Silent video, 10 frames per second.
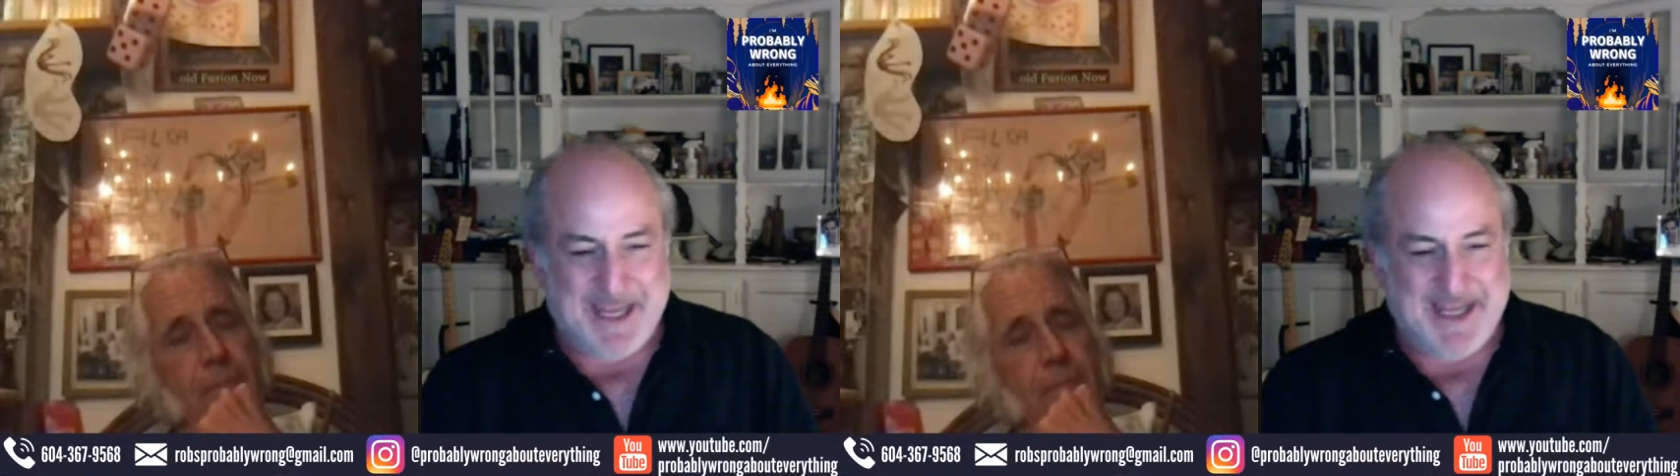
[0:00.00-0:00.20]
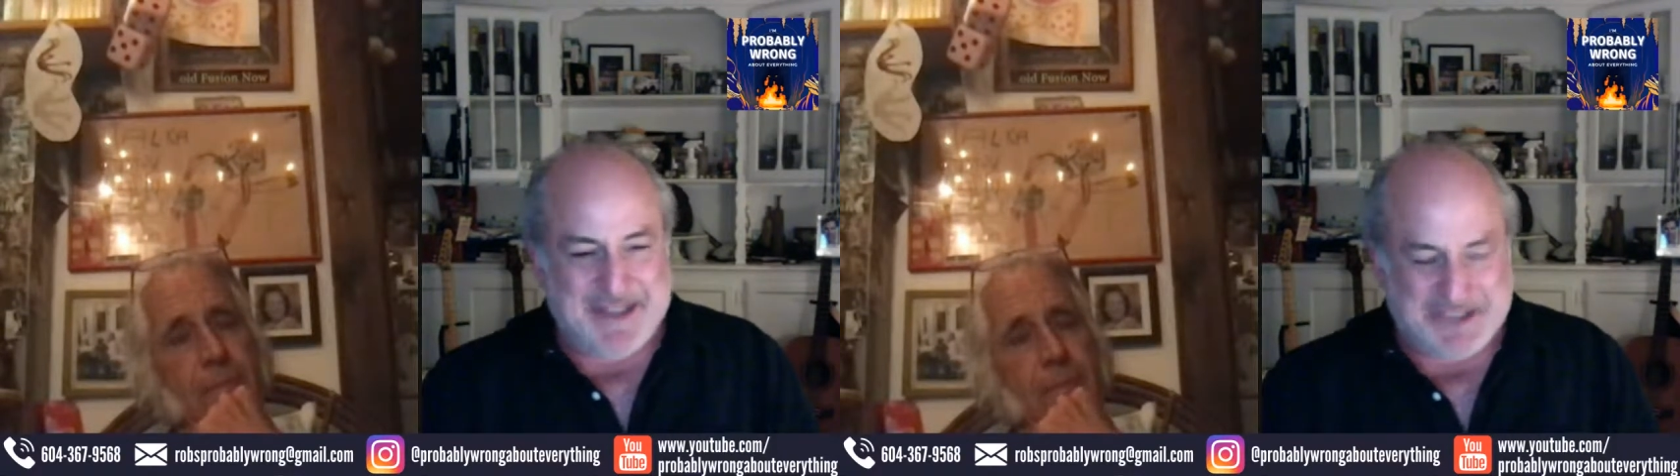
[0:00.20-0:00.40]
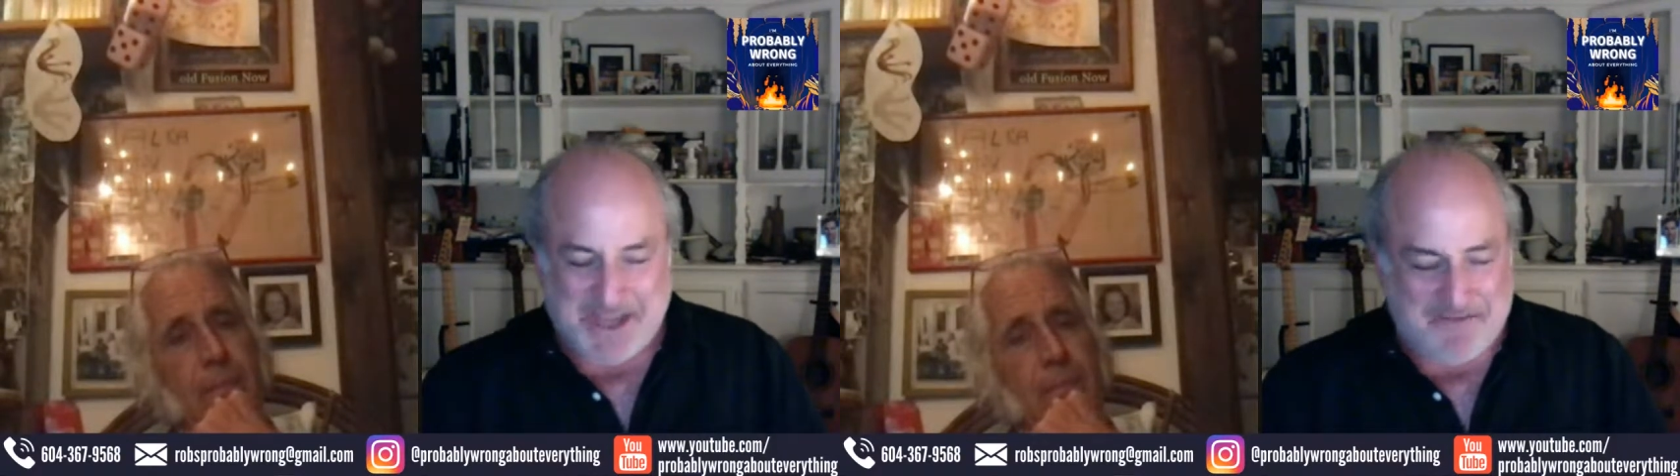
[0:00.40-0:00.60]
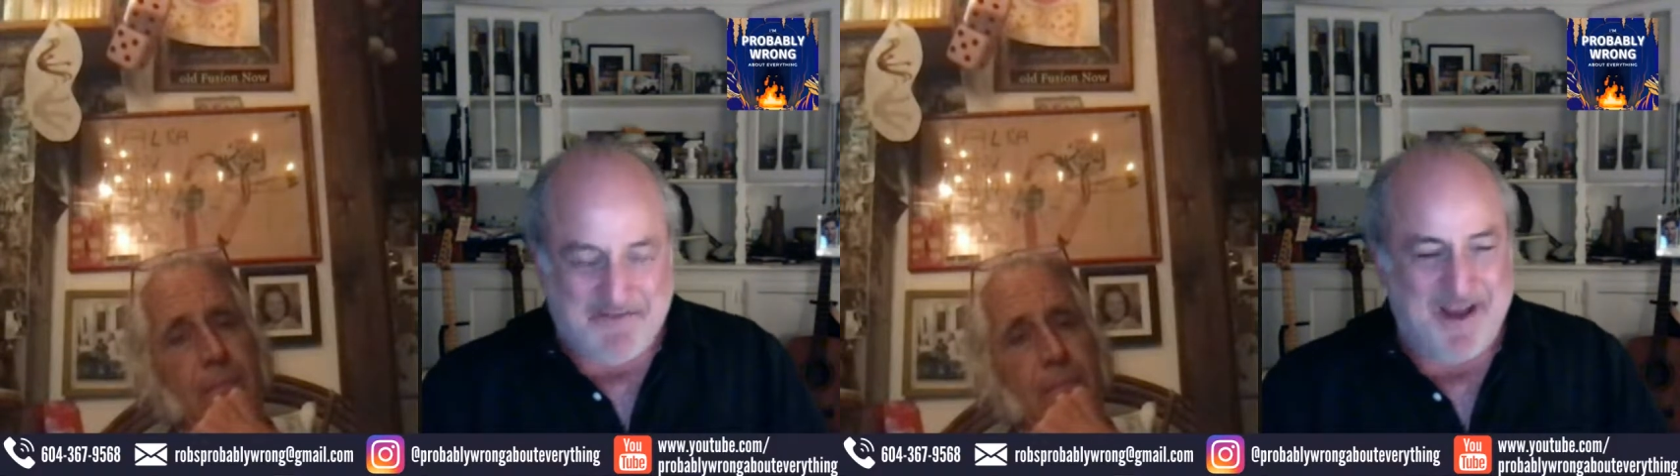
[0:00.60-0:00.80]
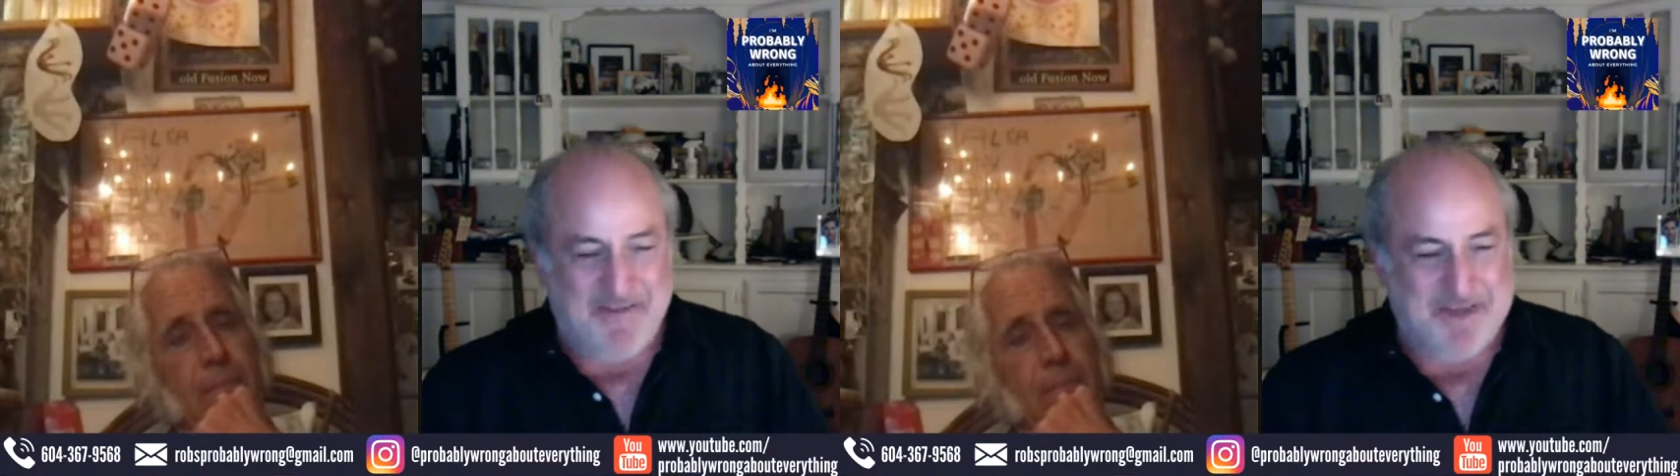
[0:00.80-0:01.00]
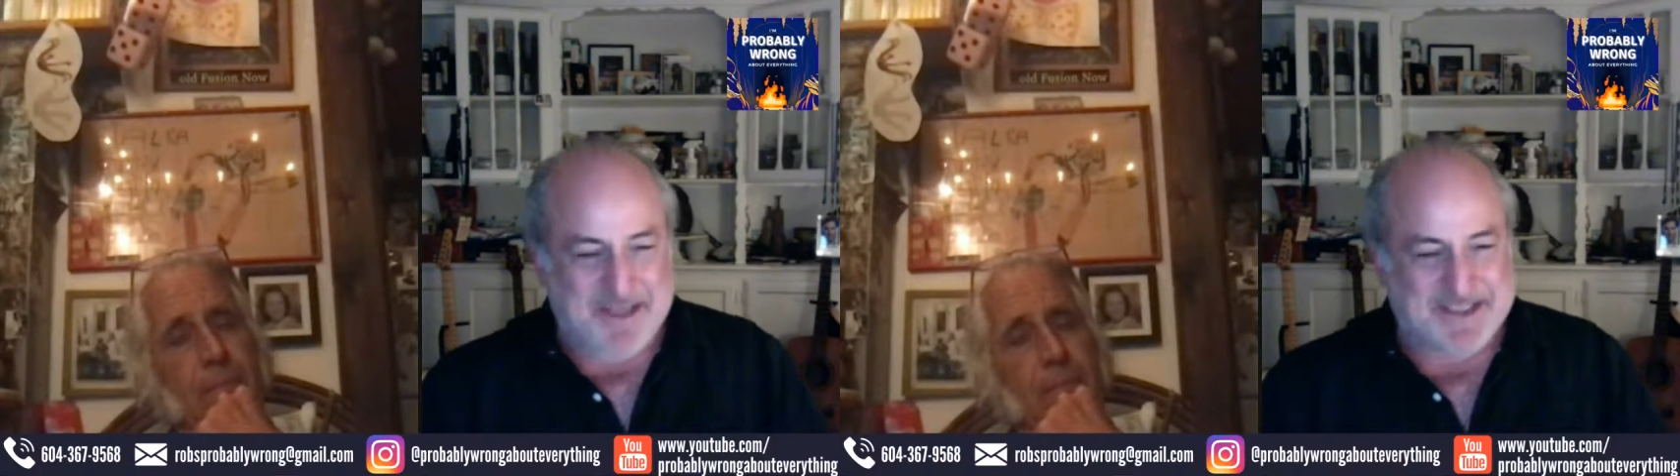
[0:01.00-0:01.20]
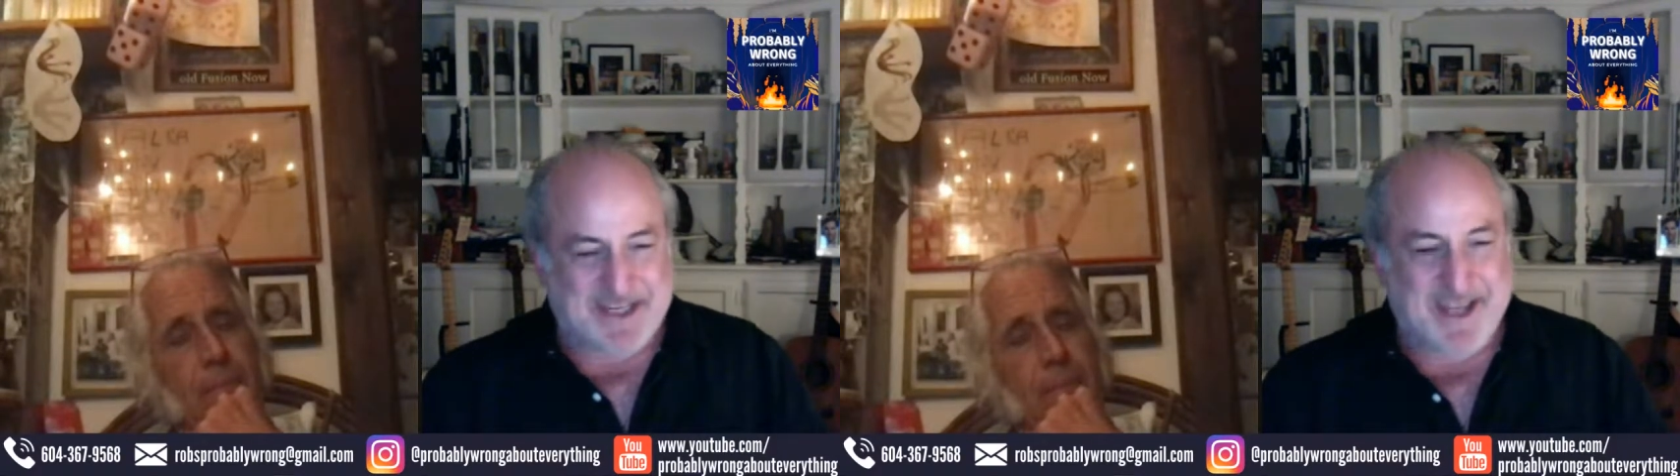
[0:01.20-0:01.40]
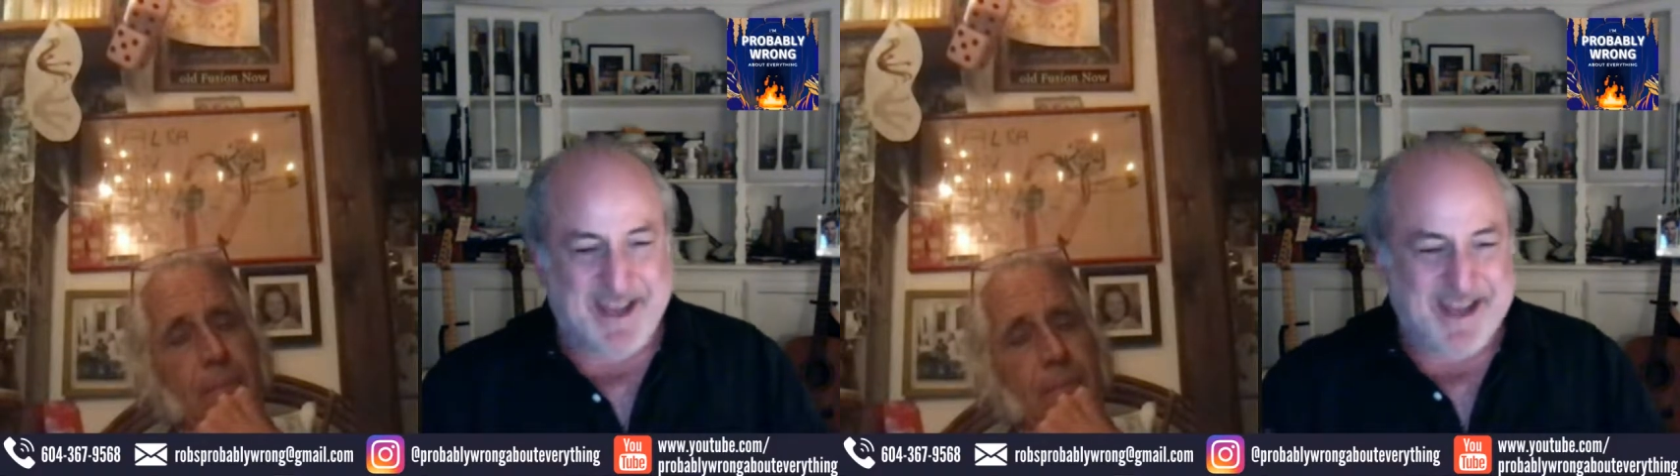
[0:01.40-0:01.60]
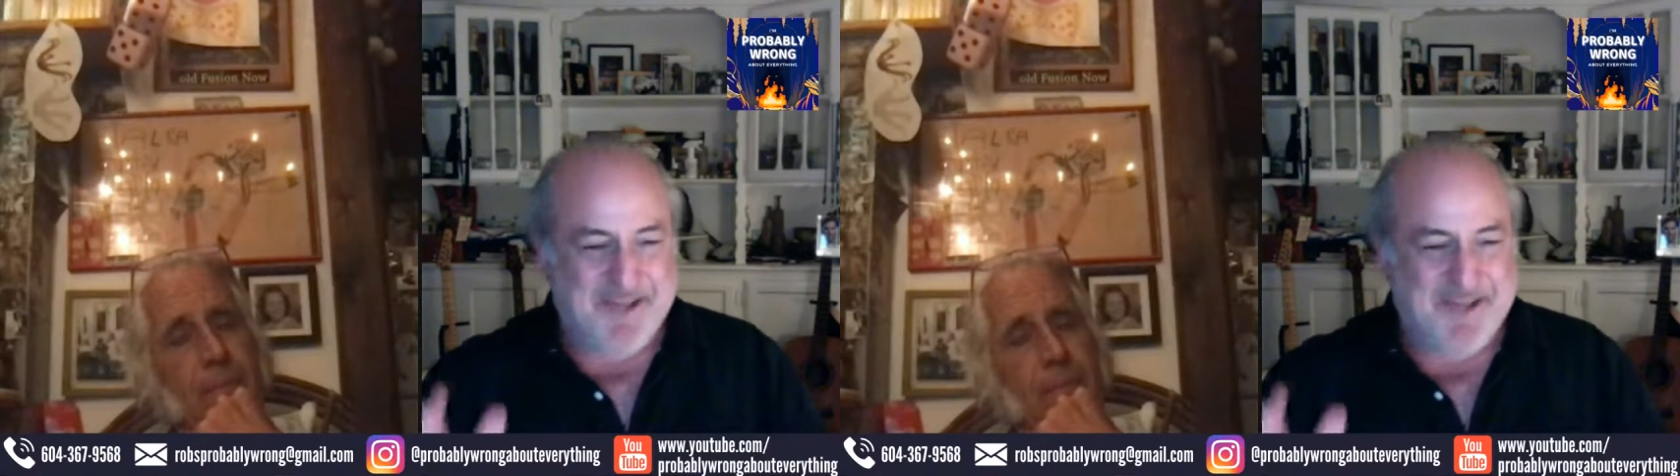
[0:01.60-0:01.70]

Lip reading: It's just like a 5-minute scene.